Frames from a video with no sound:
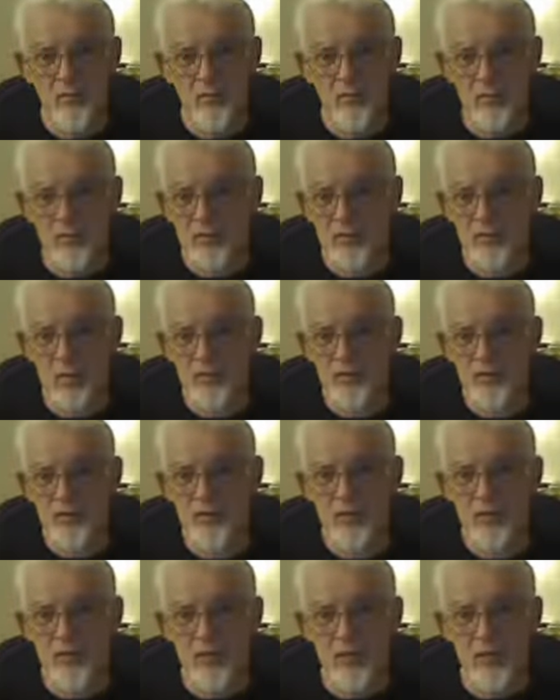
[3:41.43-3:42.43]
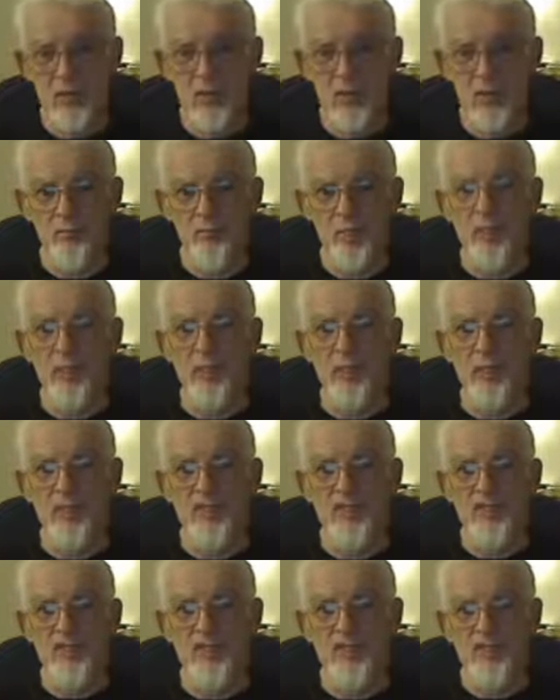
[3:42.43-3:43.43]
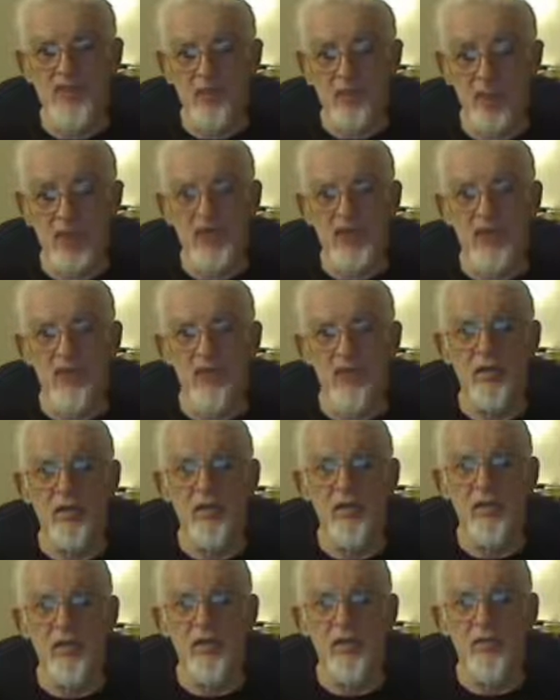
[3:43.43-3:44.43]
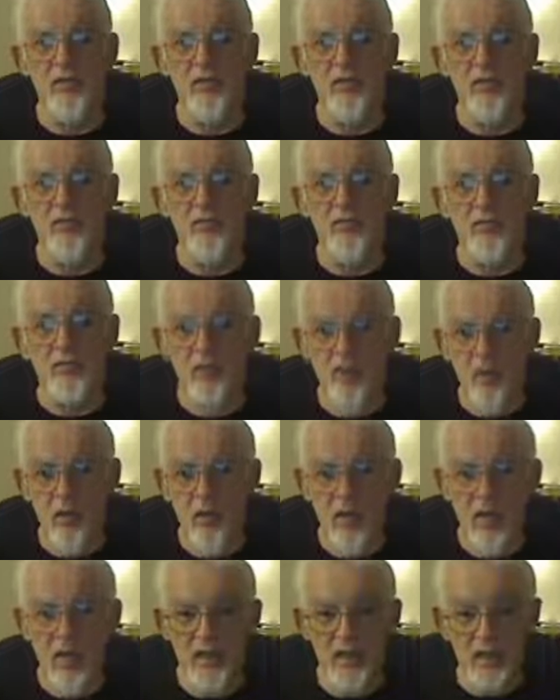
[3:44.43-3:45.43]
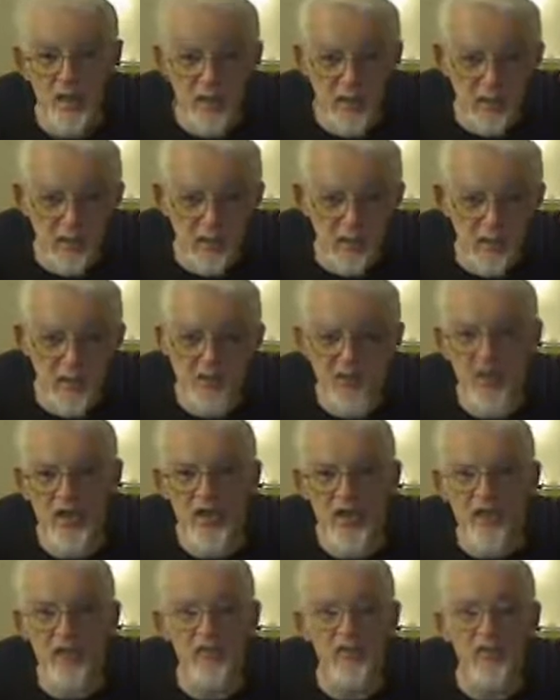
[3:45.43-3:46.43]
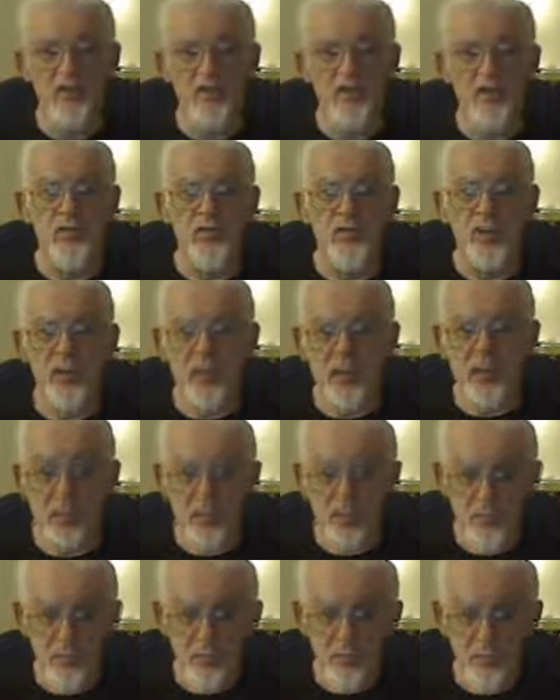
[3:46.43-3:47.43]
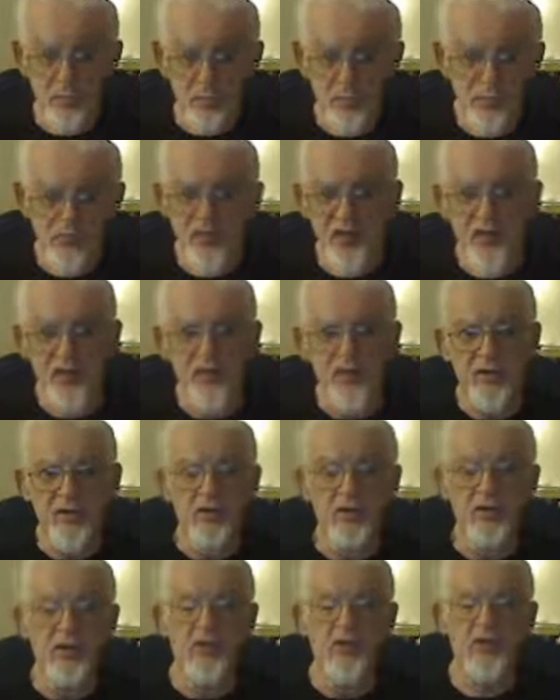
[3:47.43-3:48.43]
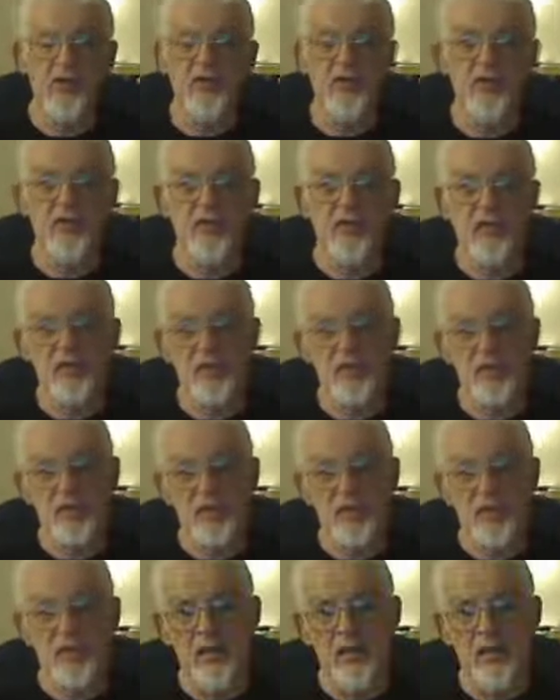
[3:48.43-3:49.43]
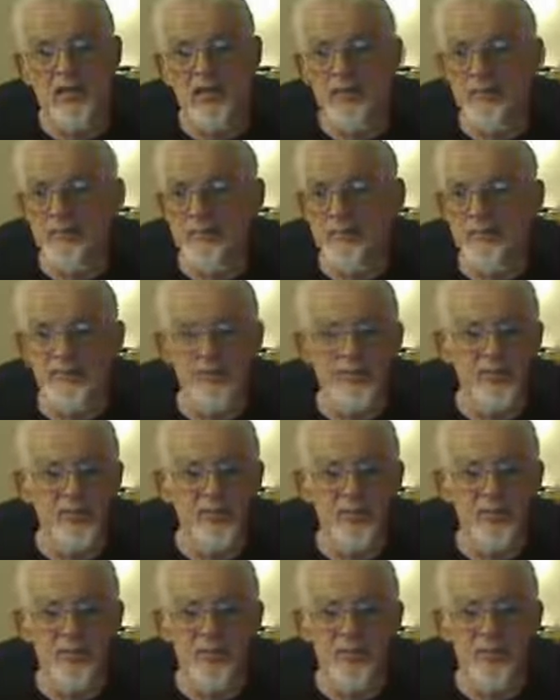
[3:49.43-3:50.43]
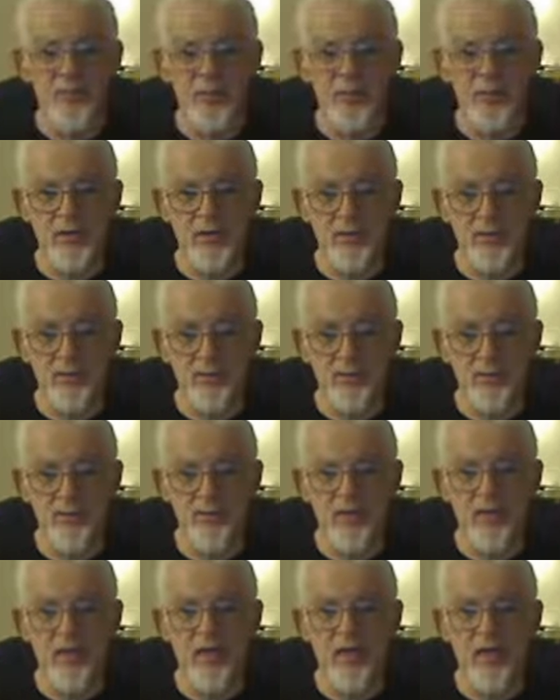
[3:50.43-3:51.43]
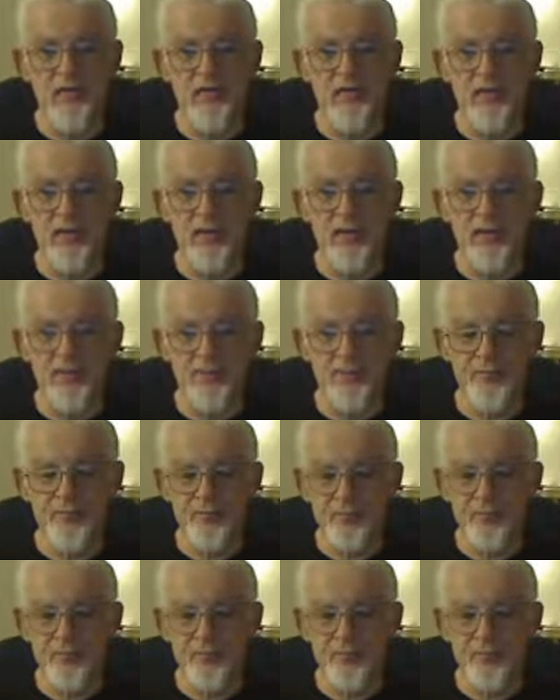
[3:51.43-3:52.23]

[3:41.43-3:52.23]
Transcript: She said, absolutely not. Make believe it's fire. From now on, that's fire, and you cannot step in the fire. And I said, it's a bunch of nonsense.